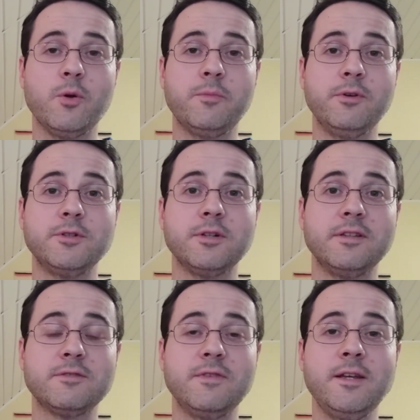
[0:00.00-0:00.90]
Hope you
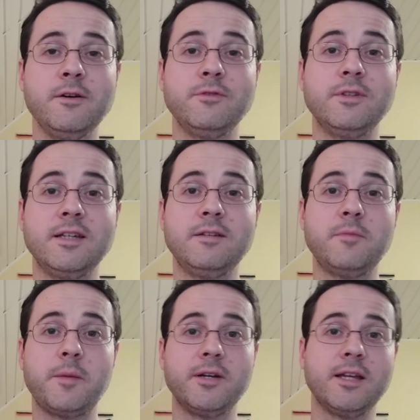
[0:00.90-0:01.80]
enjoyed this video. If you did,
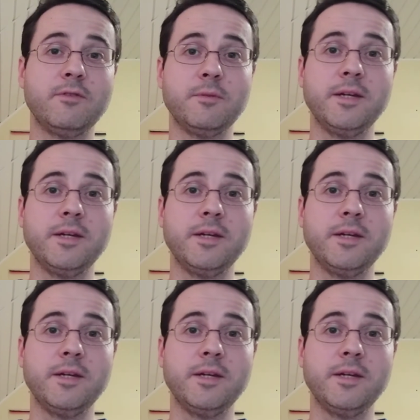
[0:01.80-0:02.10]
remember to give it